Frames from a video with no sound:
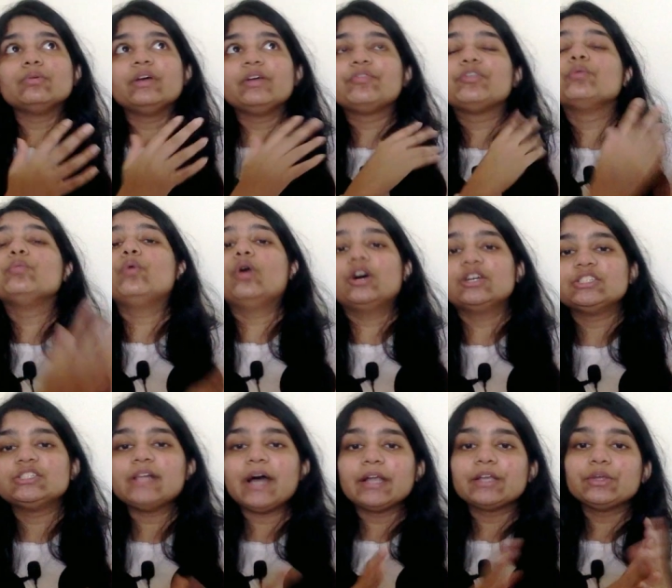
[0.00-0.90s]
So if you
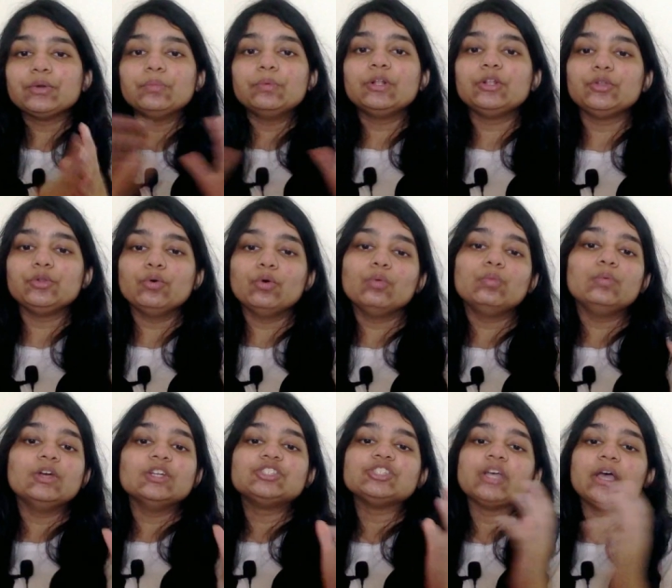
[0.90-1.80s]
watch that, you will know
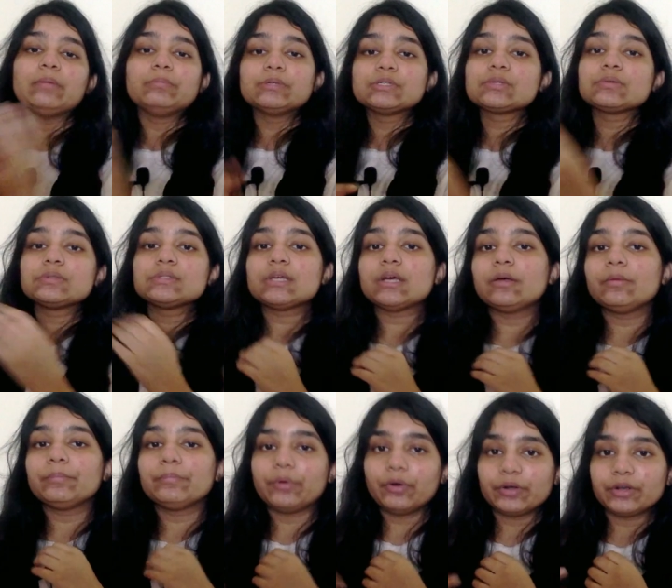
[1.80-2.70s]
which episodes
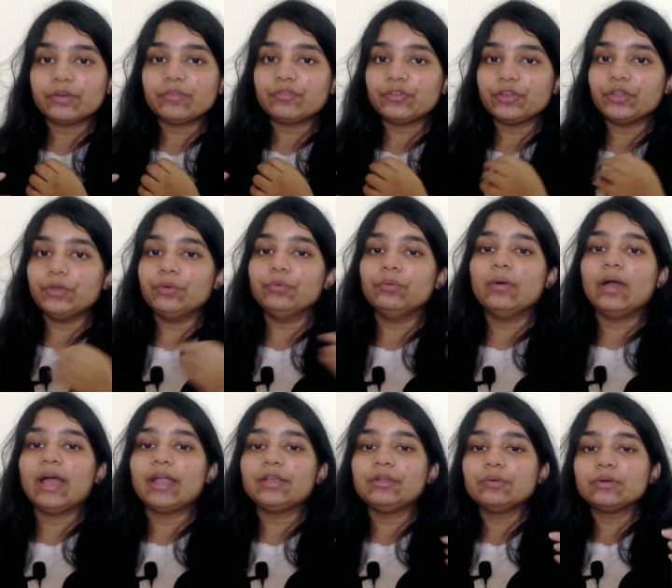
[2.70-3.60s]
are important for
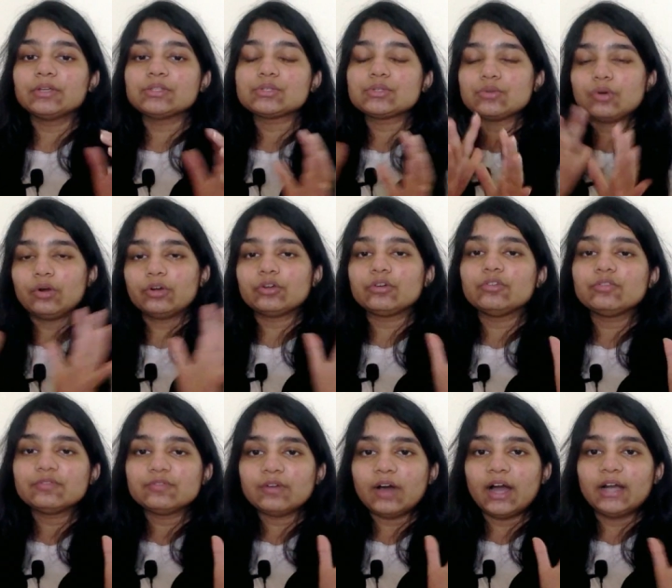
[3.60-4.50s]
you and you can sort
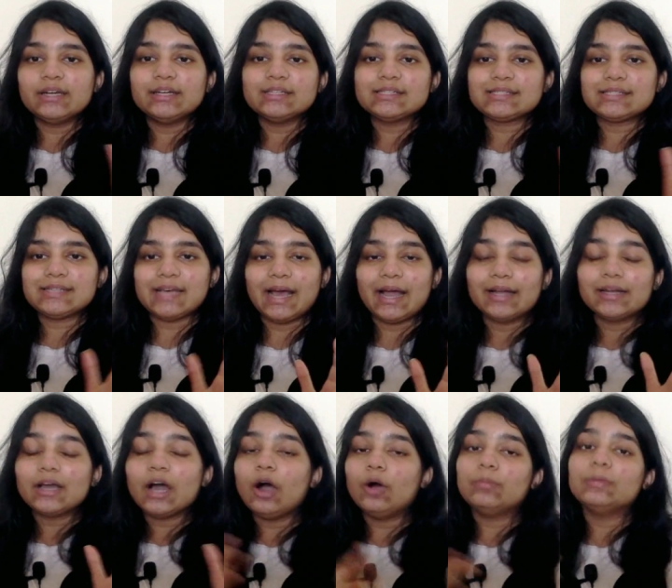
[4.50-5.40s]
of
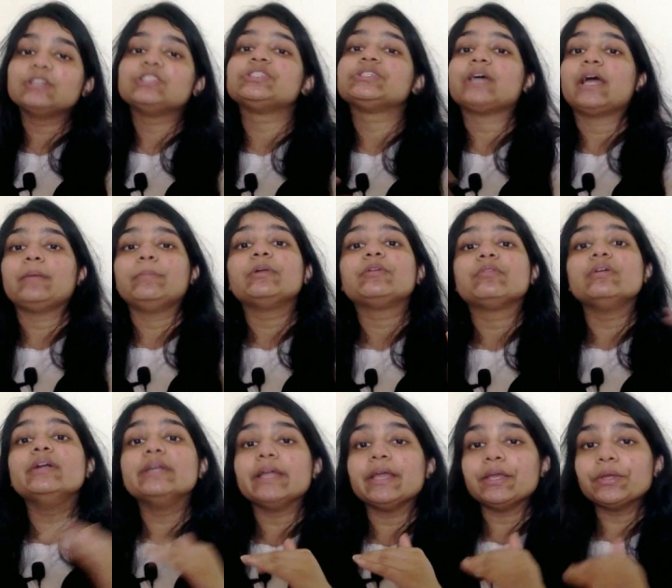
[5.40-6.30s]
understand how much time
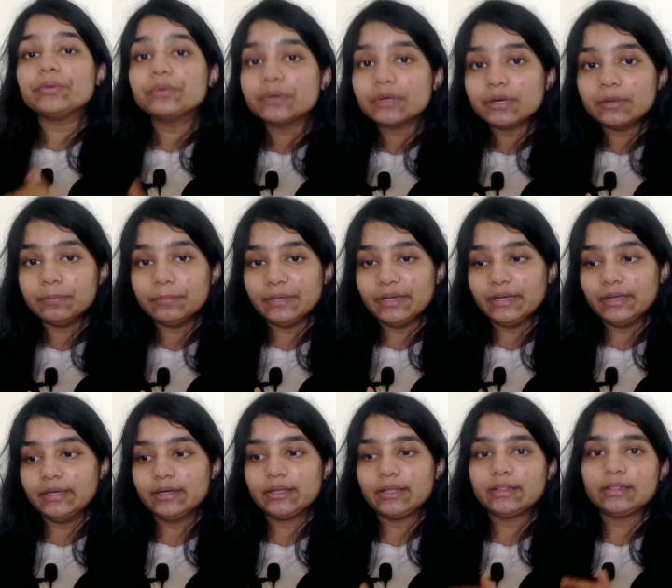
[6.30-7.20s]
it will take you to
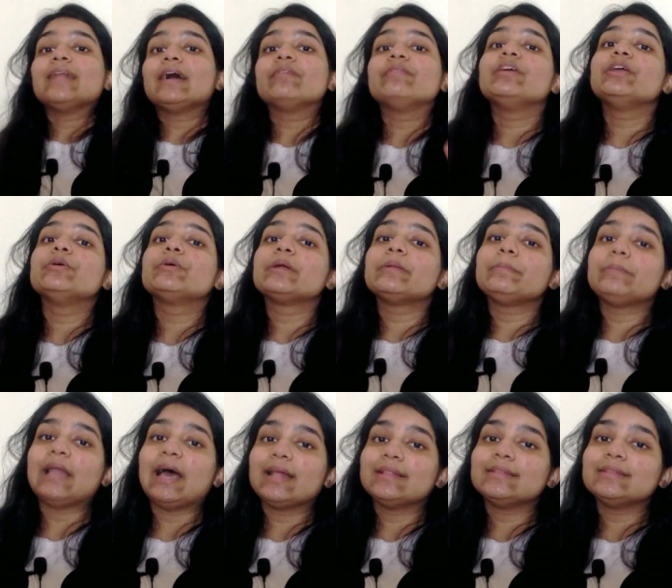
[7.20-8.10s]
complete it. And that way you
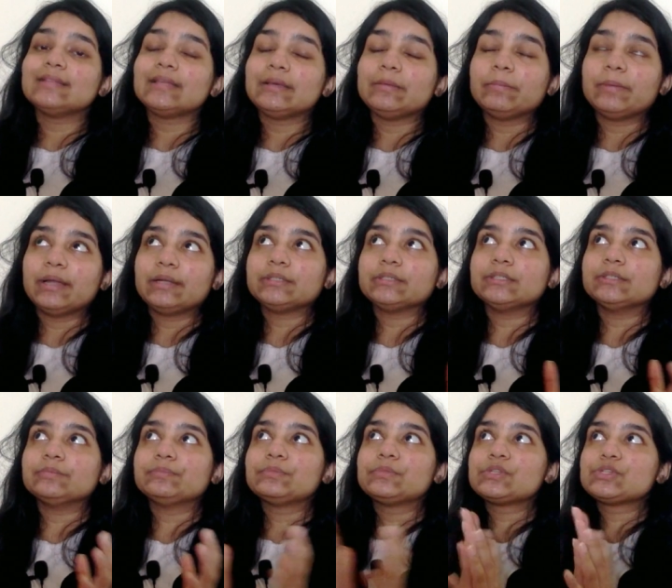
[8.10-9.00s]
can plan the thing
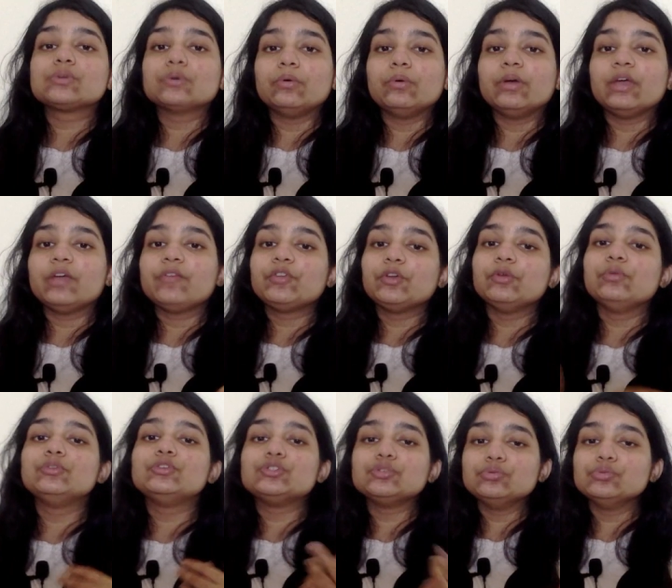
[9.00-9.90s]
better. So if
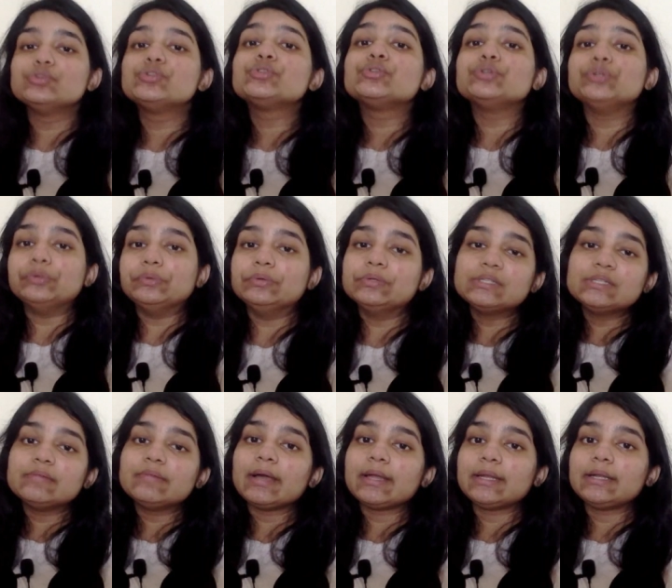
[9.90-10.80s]
you choose to
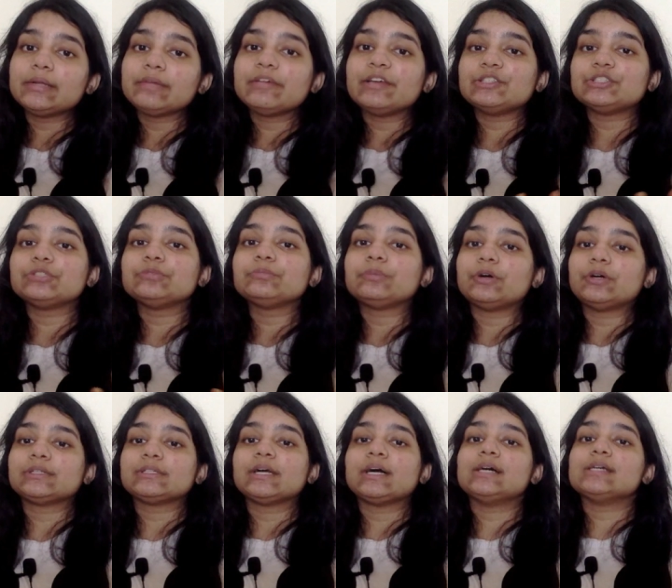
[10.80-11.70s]
use Divine Intervention
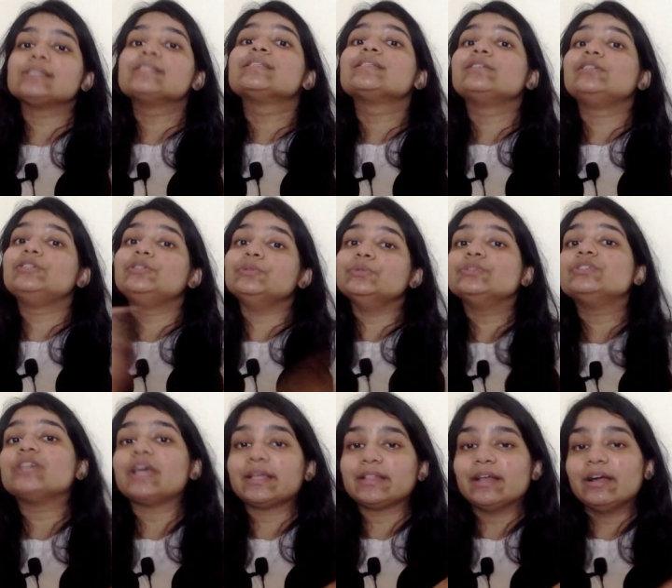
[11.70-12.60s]
podcast, do
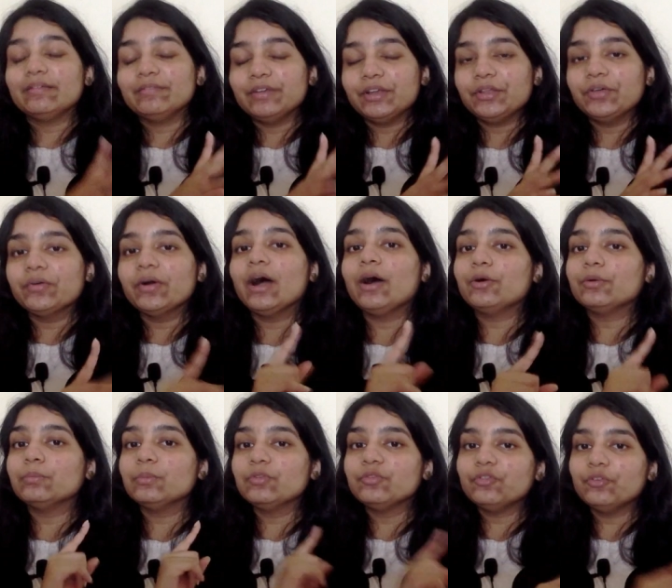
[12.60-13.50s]
check that video
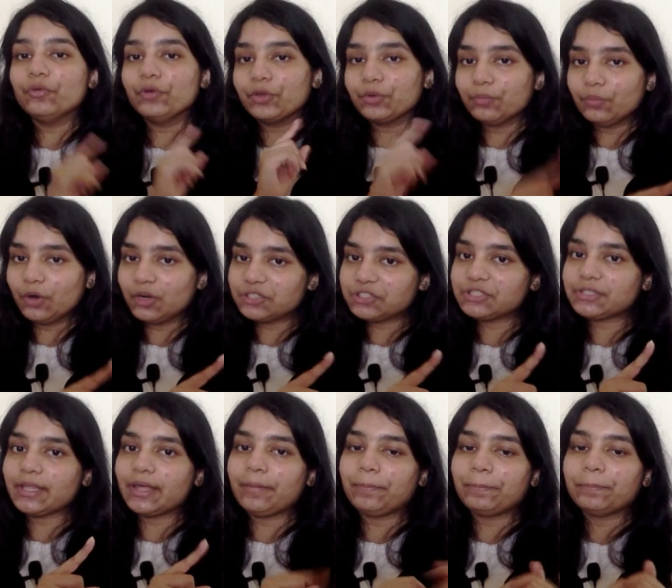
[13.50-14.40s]
out before you
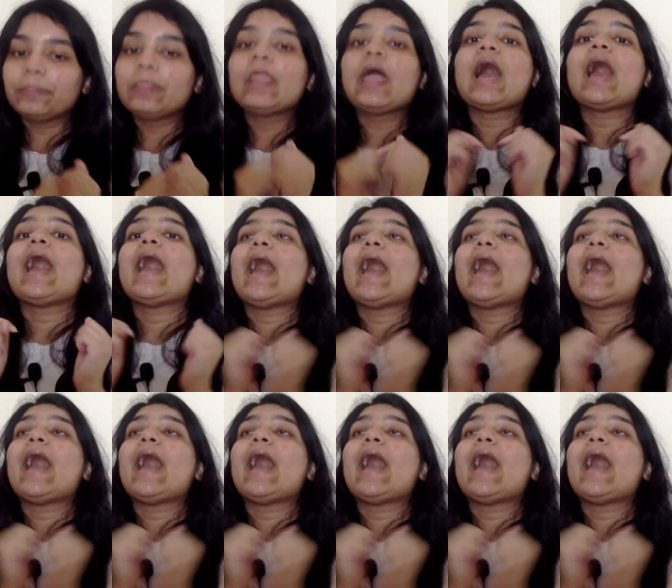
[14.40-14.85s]
watch them.